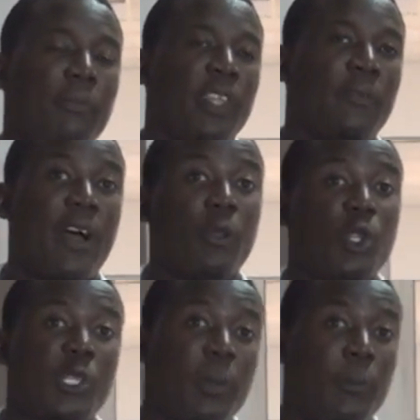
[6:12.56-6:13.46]
they found
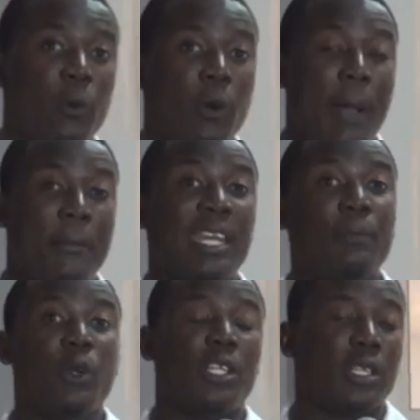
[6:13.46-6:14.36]
these people
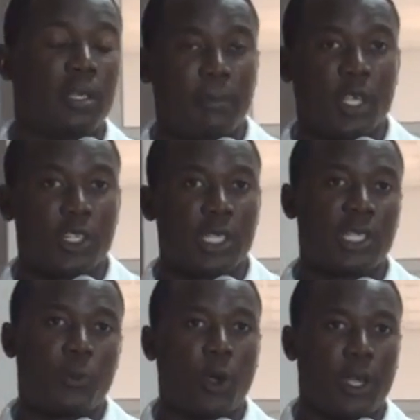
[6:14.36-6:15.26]
amenable because they
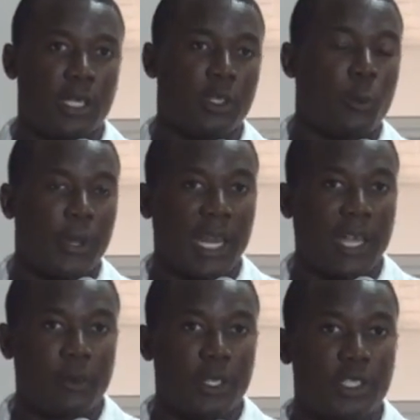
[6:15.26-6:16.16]
spoke the European
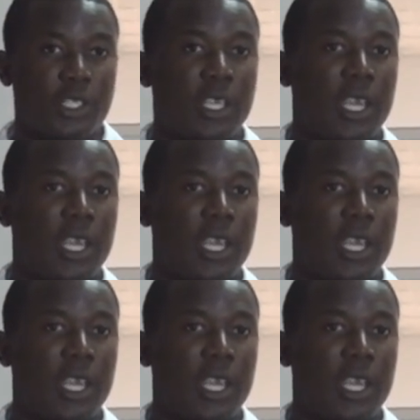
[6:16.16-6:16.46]
language,